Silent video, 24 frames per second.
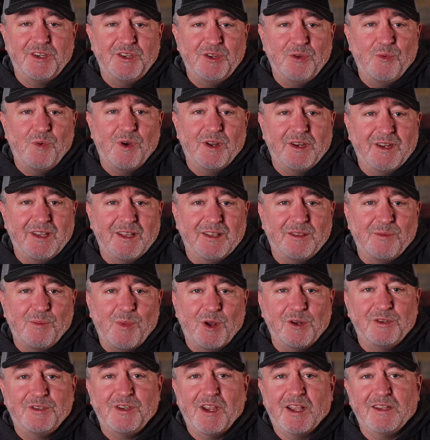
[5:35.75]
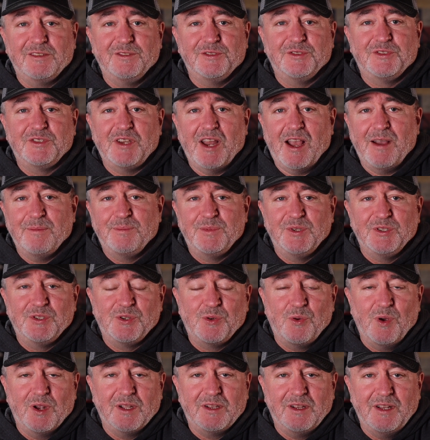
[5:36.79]
you want to get the motorcycle stopped as
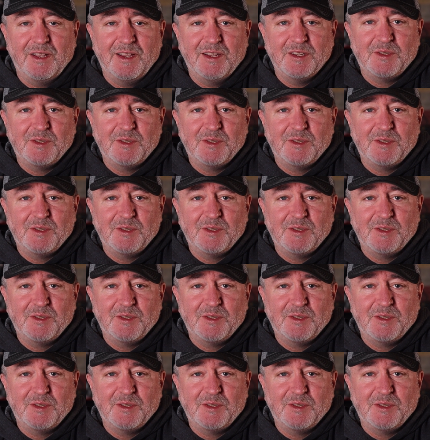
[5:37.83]
quickly